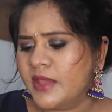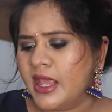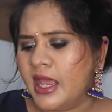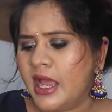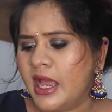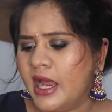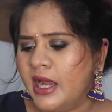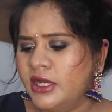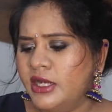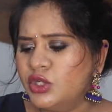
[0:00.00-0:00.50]

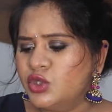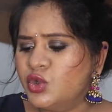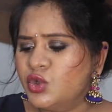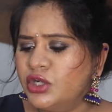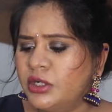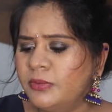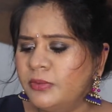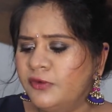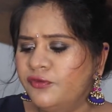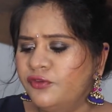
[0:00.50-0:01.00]
And
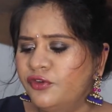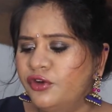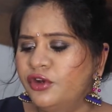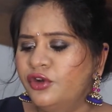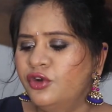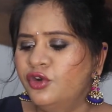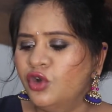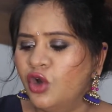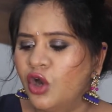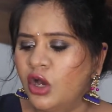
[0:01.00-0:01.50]
suitable for
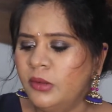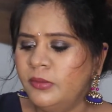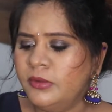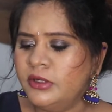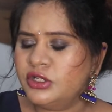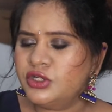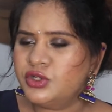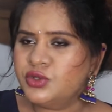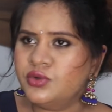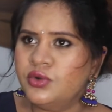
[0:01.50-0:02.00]

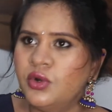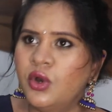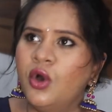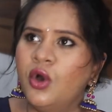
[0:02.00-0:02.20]
normal to